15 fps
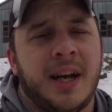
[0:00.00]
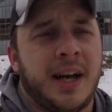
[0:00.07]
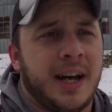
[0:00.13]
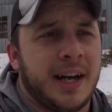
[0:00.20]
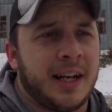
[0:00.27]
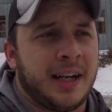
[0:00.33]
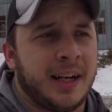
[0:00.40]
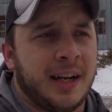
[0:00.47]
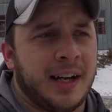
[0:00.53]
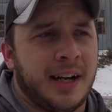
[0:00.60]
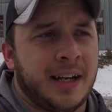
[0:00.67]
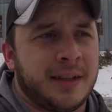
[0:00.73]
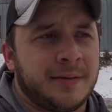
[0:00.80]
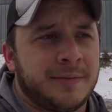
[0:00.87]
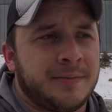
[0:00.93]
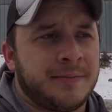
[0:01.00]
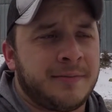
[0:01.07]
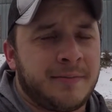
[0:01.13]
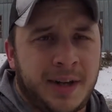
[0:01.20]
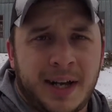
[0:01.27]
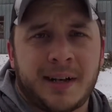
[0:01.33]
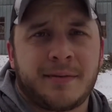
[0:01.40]
and uh,
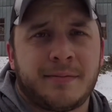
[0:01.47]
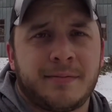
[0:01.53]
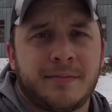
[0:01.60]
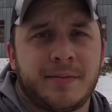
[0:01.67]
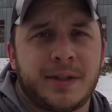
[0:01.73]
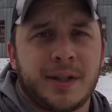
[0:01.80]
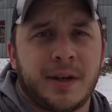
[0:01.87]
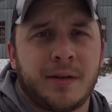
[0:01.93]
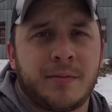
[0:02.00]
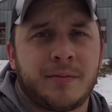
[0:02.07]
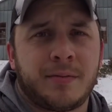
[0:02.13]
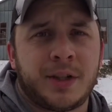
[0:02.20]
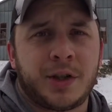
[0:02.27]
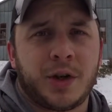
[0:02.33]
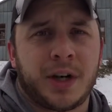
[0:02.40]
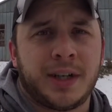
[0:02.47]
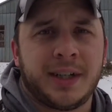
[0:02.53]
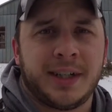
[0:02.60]
yeah, so enjoy.